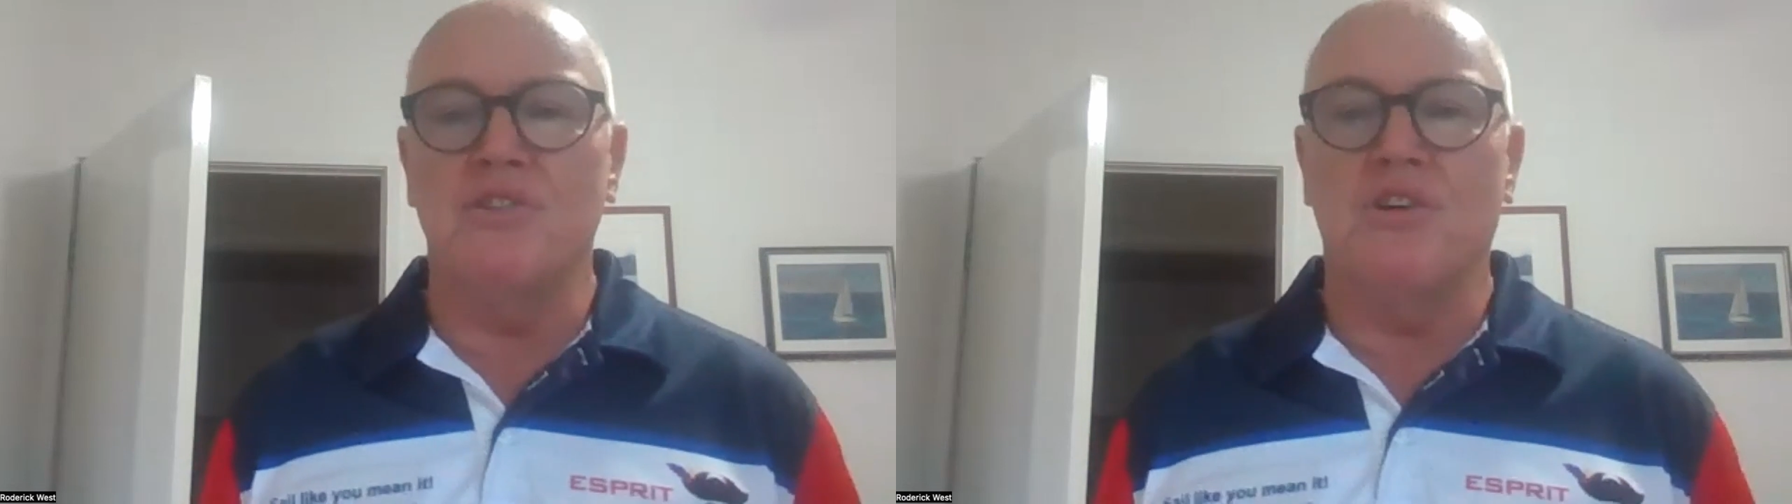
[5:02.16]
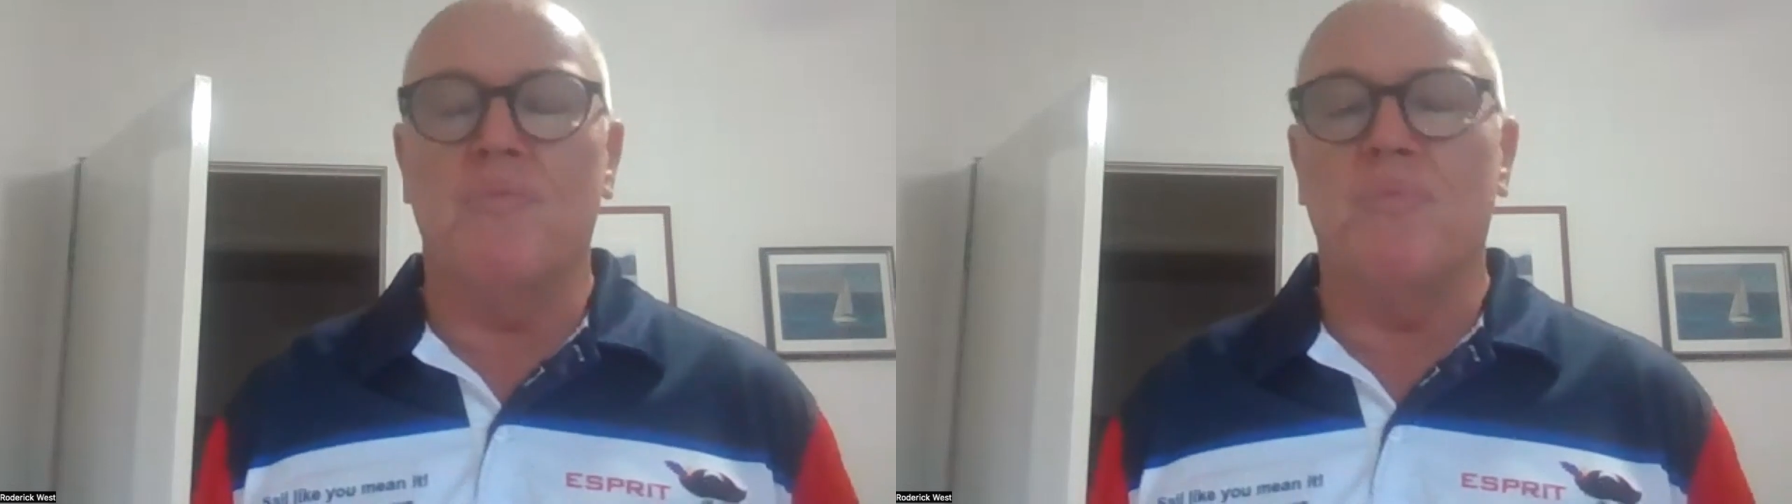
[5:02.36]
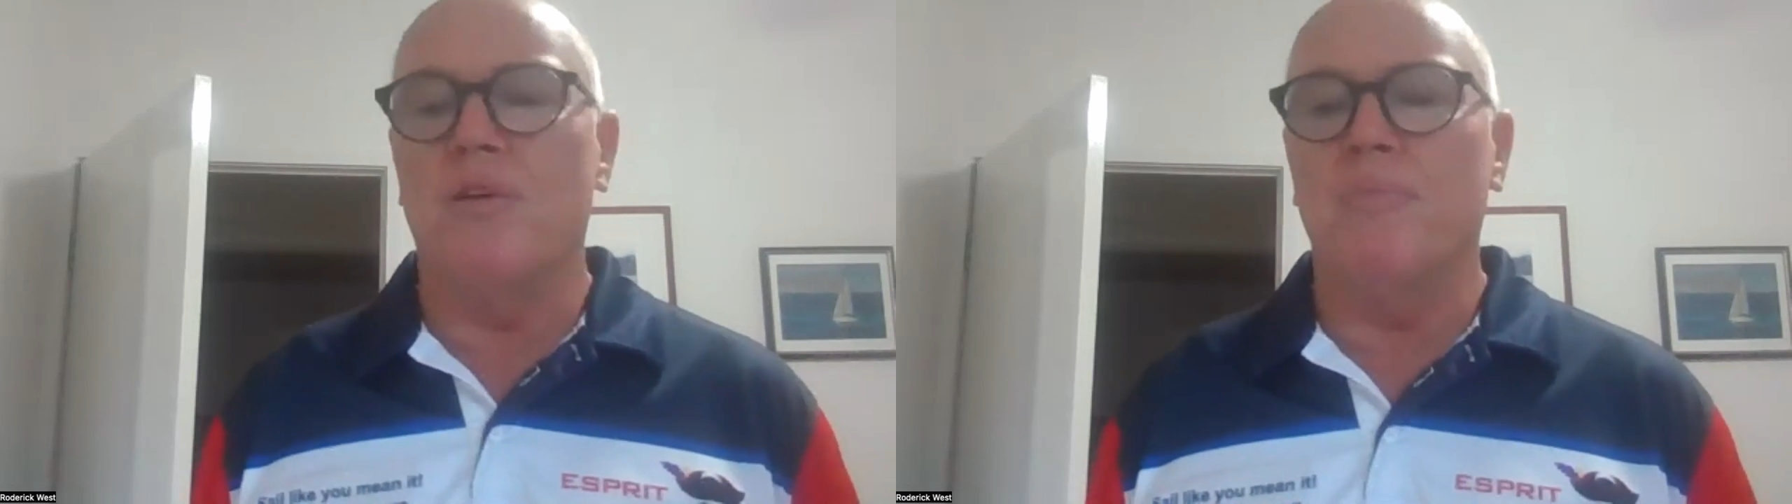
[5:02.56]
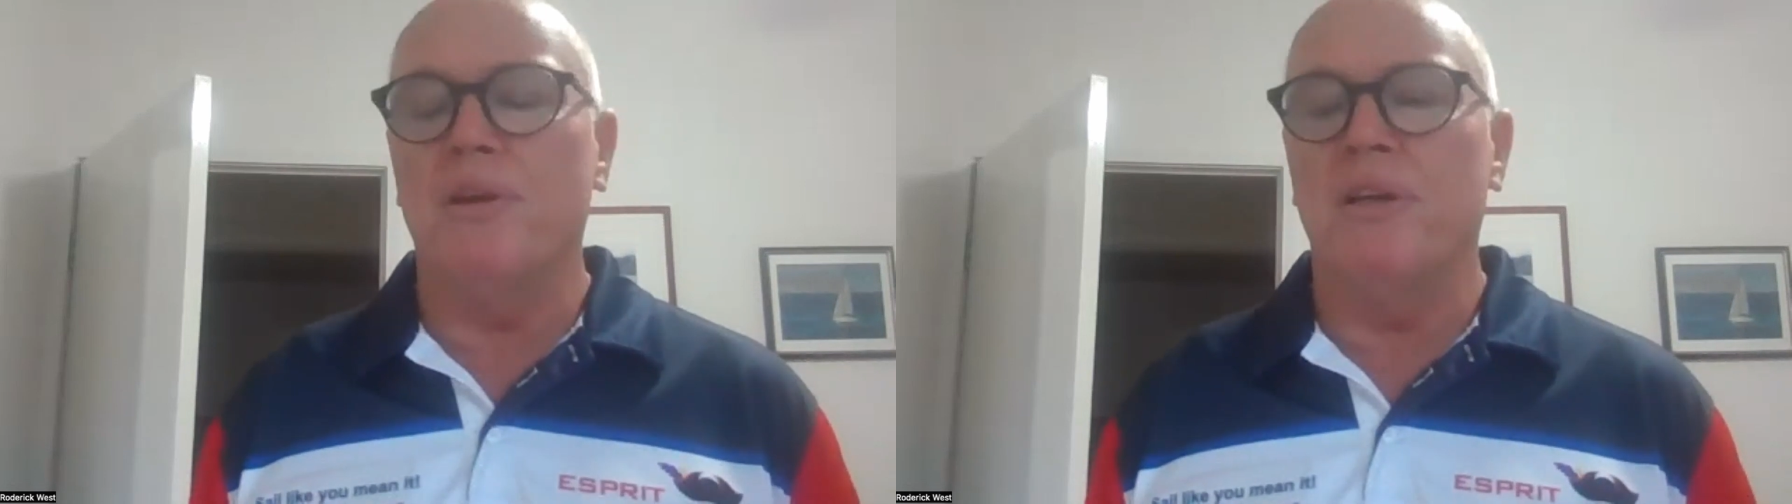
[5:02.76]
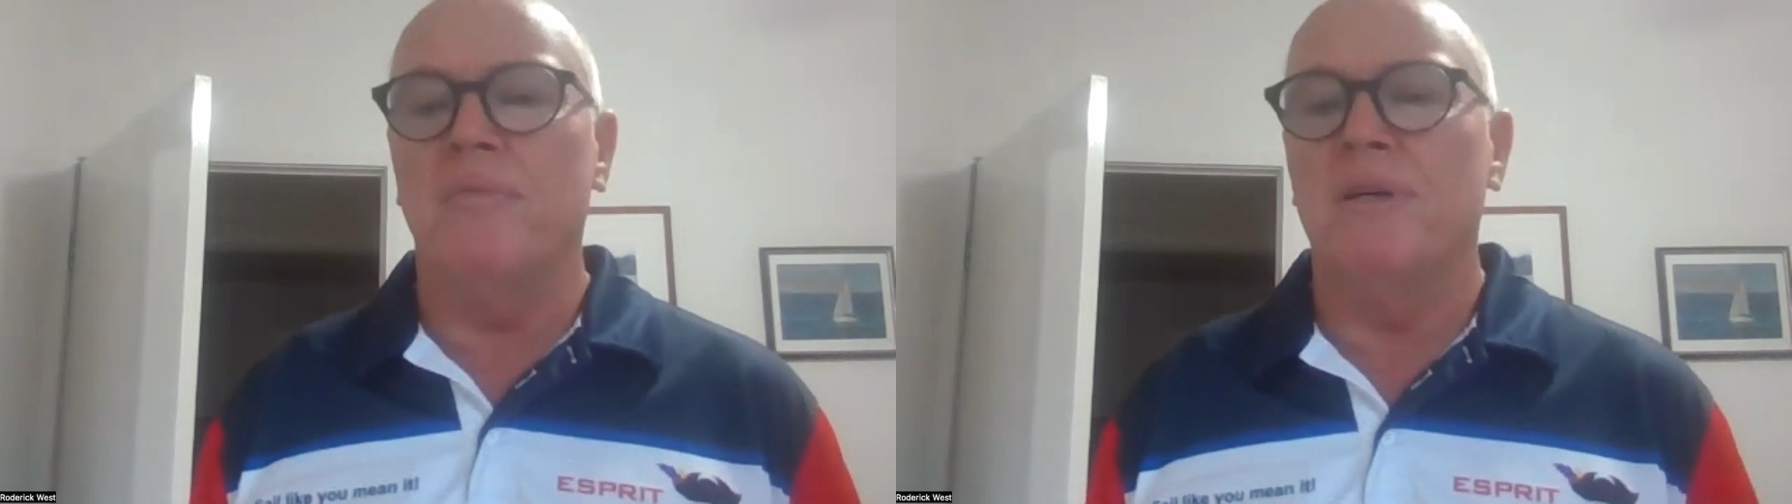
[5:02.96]
job
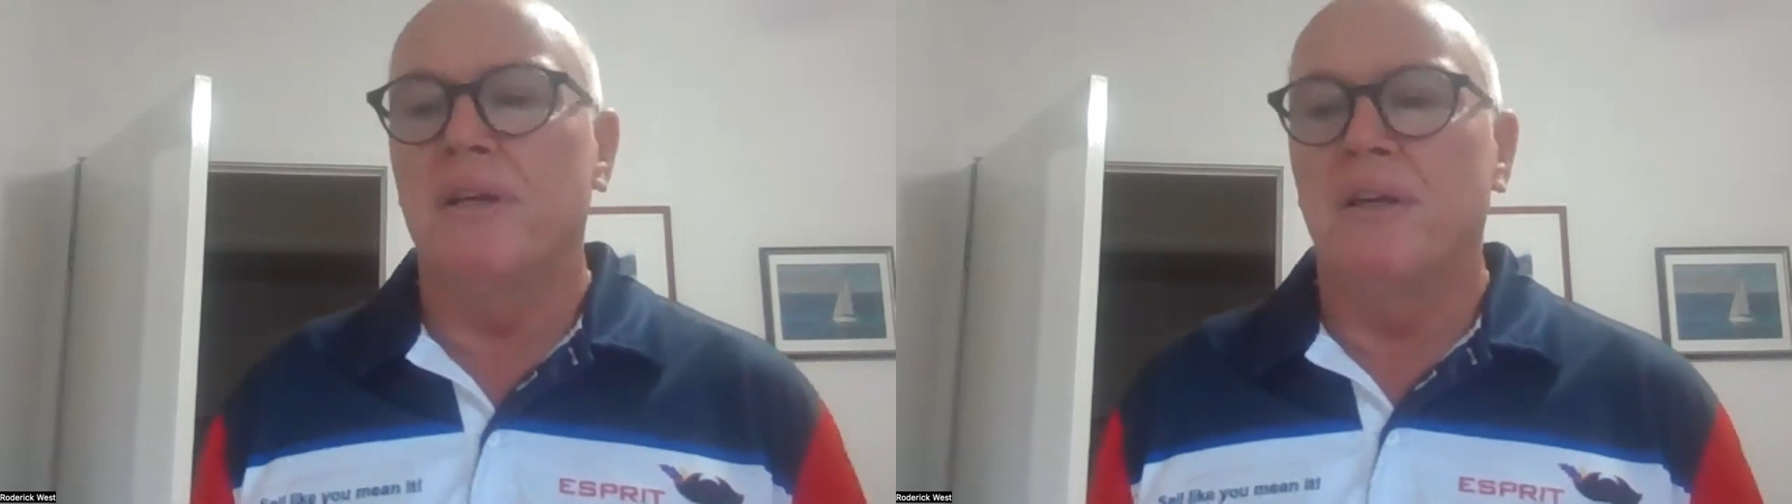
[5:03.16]
properly,